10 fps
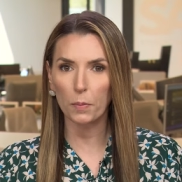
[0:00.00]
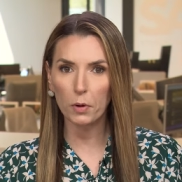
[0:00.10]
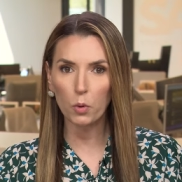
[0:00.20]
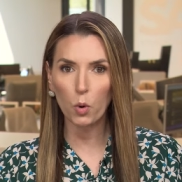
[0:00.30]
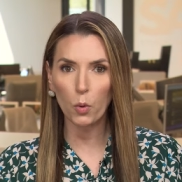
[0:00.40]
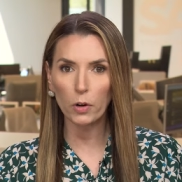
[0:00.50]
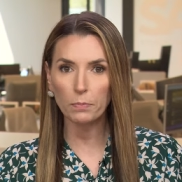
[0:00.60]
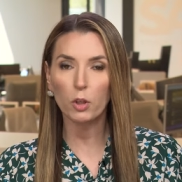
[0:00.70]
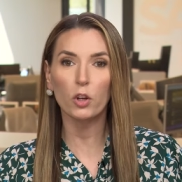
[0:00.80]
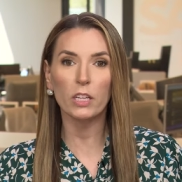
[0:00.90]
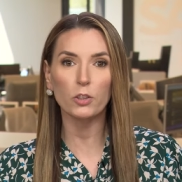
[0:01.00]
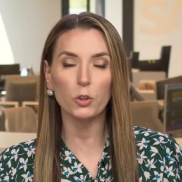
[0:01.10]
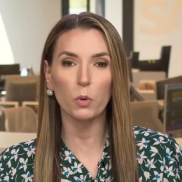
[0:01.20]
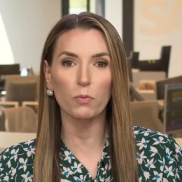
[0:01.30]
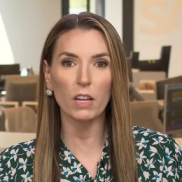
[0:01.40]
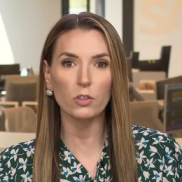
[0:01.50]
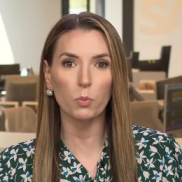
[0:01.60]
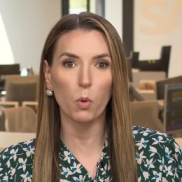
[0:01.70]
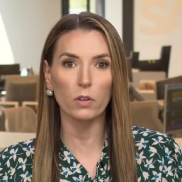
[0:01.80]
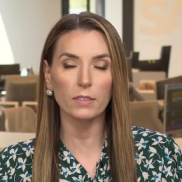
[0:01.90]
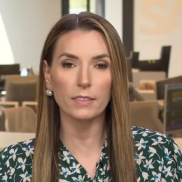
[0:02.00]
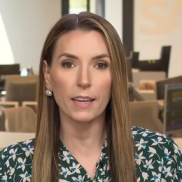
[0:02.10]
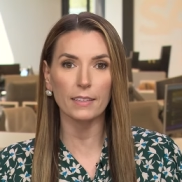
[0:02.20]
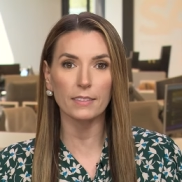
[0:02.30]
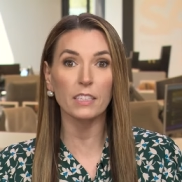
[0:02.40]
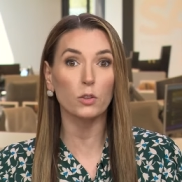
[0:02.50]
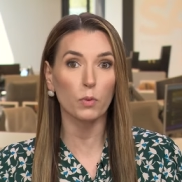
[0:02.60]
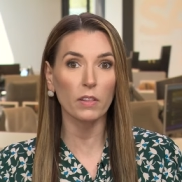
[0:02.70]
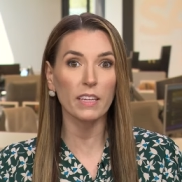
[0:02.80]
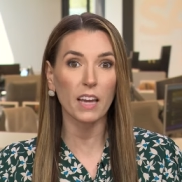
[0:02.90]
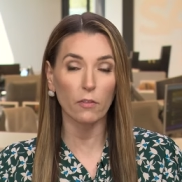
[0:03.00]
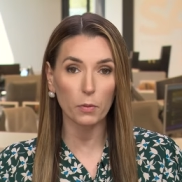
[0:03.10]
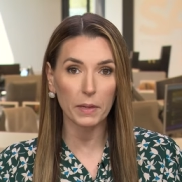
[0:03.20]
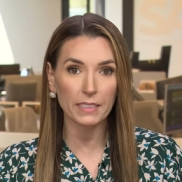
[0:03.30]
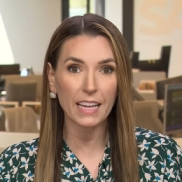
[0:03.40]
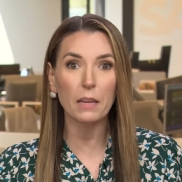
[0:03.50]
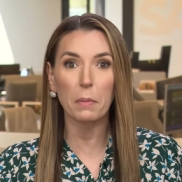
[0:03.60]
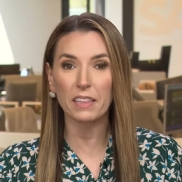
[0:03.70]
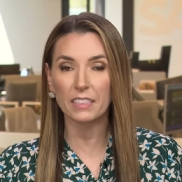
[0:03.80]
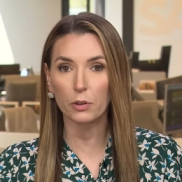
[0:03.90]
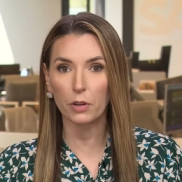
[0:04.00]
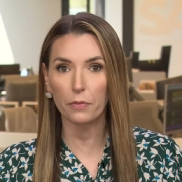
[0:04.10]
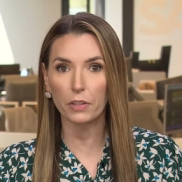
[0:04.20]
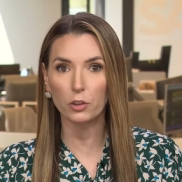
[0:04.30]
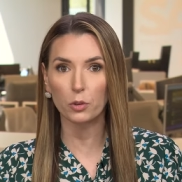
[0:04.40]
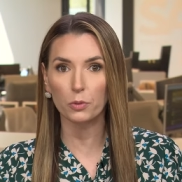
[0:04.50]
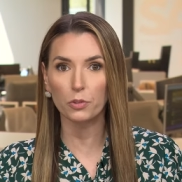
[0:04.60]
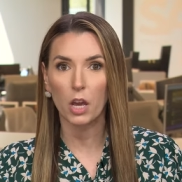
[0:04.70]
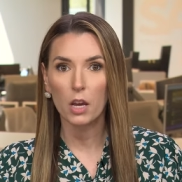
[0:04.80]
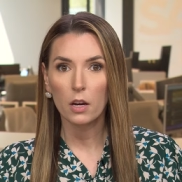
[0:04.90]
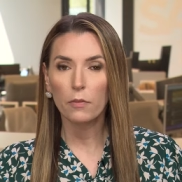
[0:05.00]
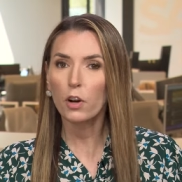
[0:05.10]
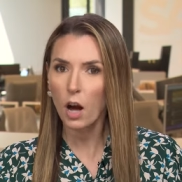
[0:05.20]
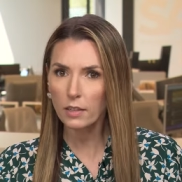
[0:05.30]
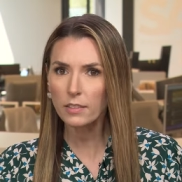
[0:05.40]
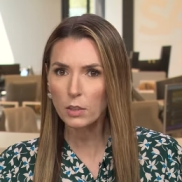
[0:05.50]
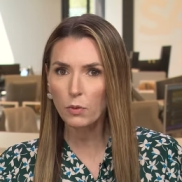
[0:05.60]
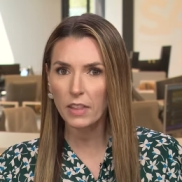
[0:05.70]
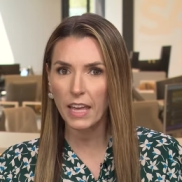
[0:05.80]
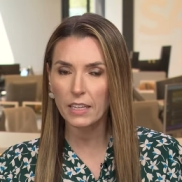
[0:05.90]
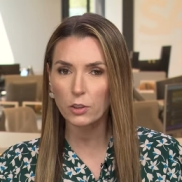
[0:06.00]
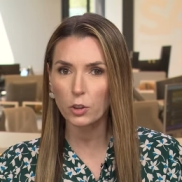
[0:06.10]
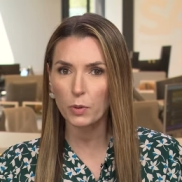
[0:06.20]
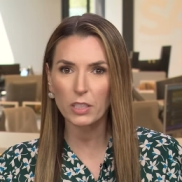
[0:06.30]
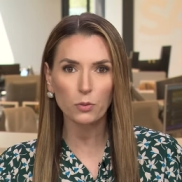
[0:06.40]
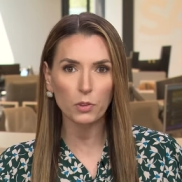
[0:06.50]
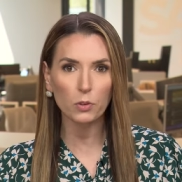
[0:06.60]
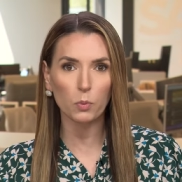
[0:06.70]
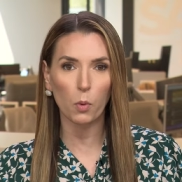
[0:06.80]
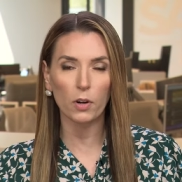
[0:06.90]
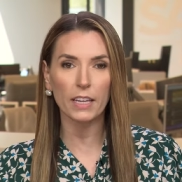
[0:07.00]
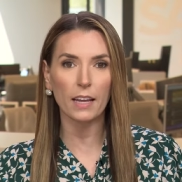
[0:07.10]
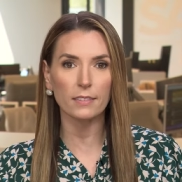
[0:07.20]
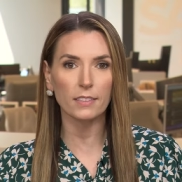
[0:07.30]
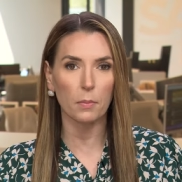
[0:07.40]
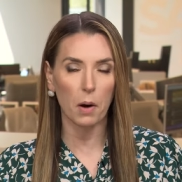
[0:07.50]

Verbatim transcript: Criminal Court could issue arrest warrants against Israeli government and military officials for conduct related to Israel's war against